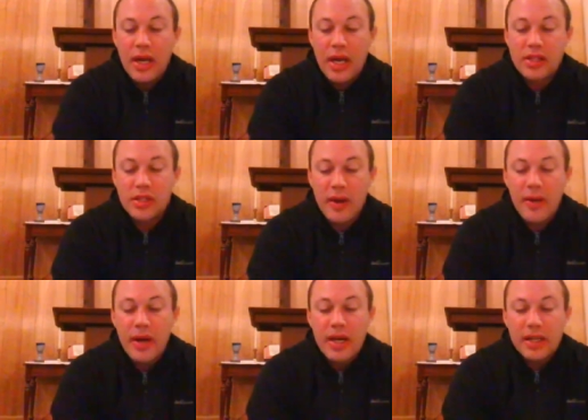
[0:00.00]
And
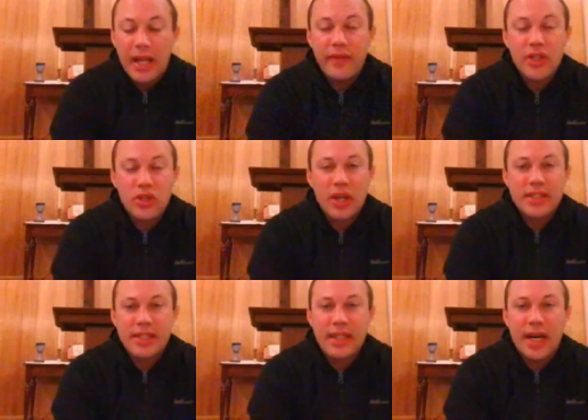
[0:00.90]
so David
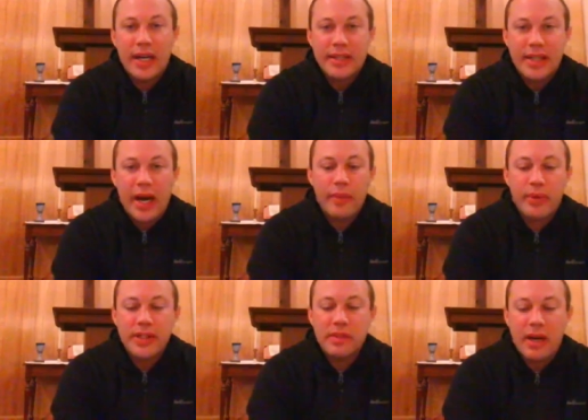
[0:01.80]
trusts in God. God
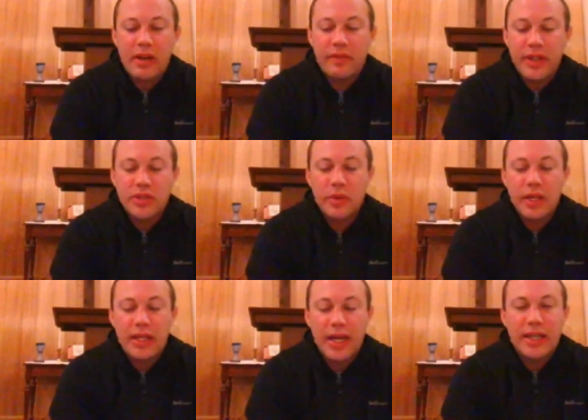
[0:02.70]
brings about a victory
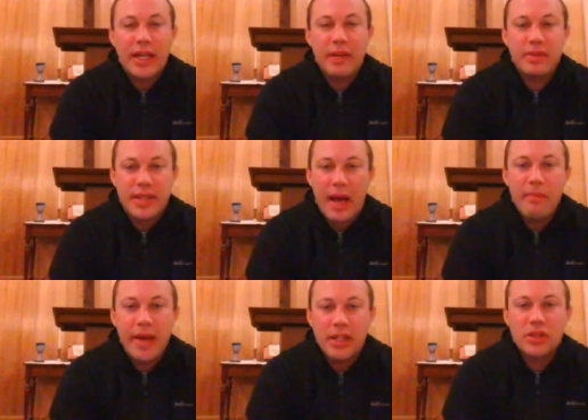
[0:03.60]
yet again, but
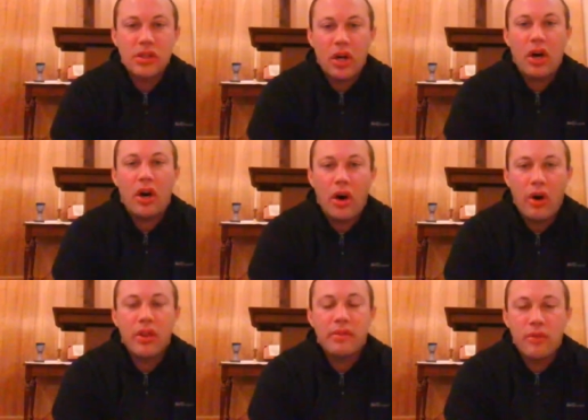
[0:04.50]
that makes Saul
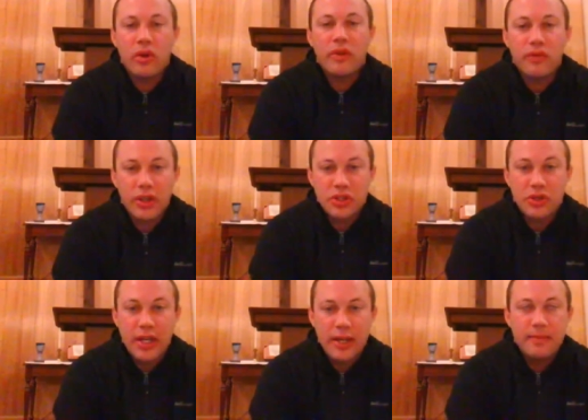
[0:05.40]
all the more
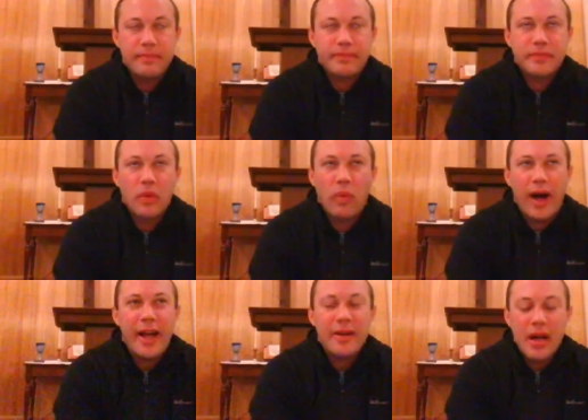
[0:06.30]
frustrated.
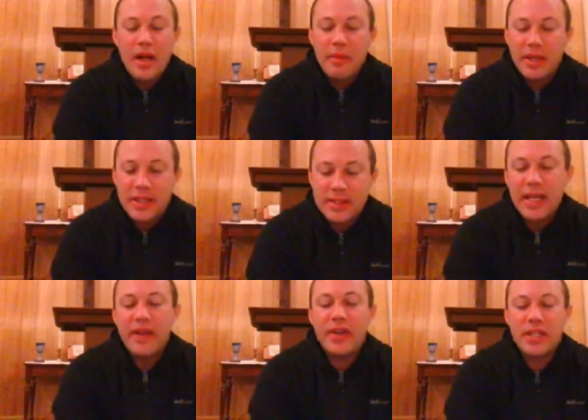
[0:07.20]
Why? Because
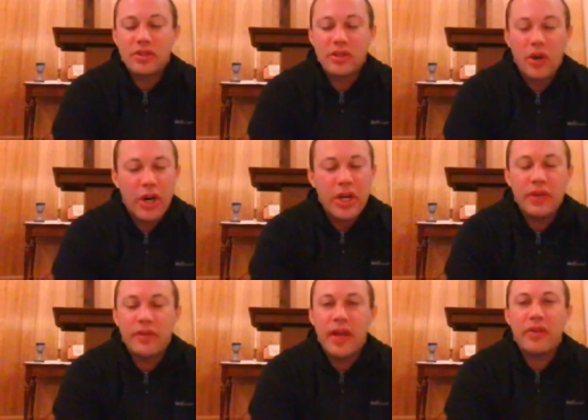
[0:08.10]
David is
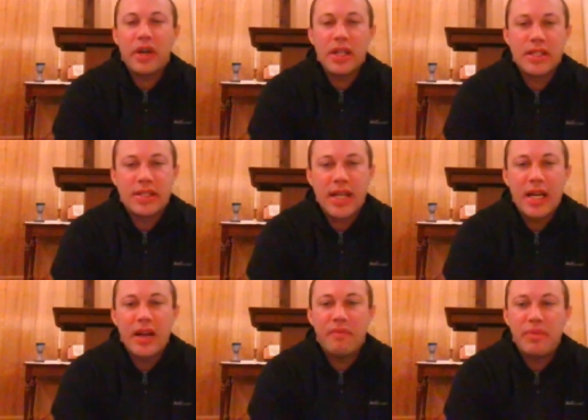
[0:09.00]
earning favor in the
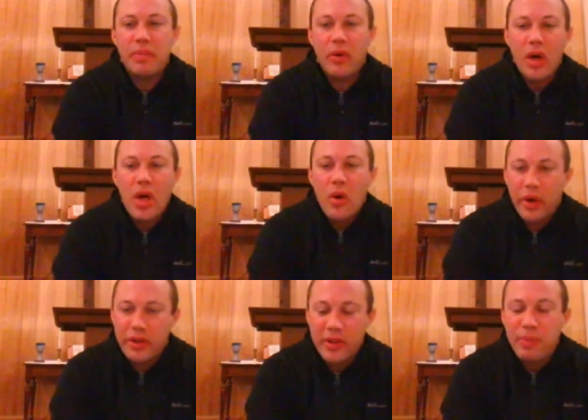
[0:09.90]
sight of people.
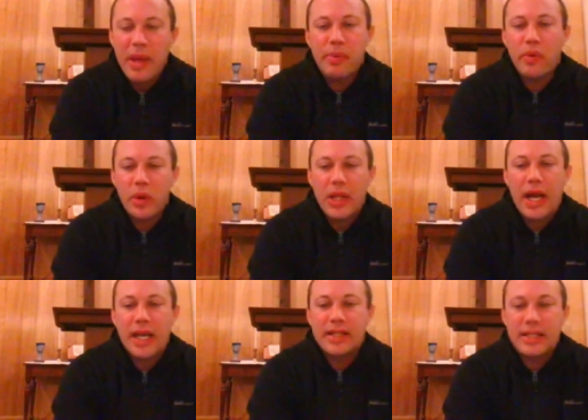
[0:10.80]
Whether the people
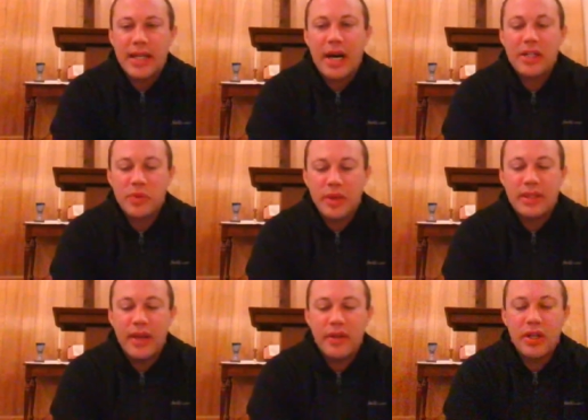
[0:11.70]
realize that God is with
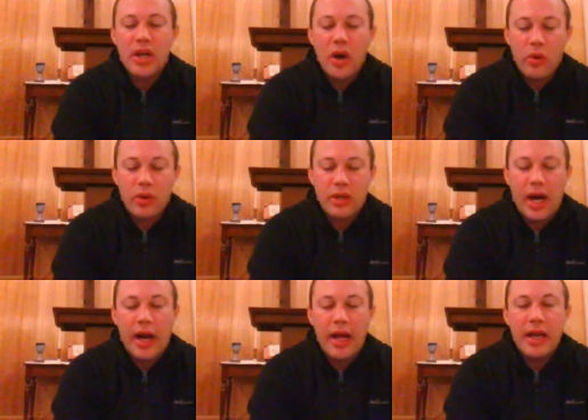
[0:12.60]
David or
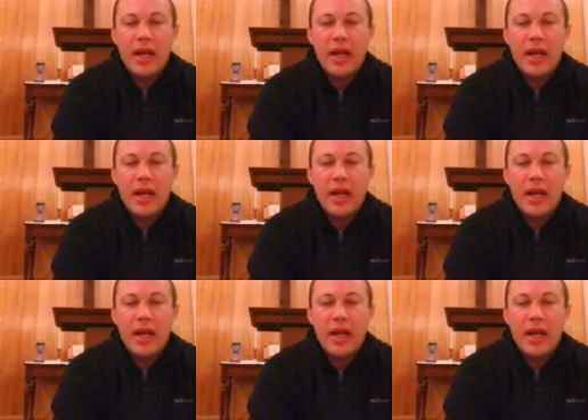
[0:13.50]
not,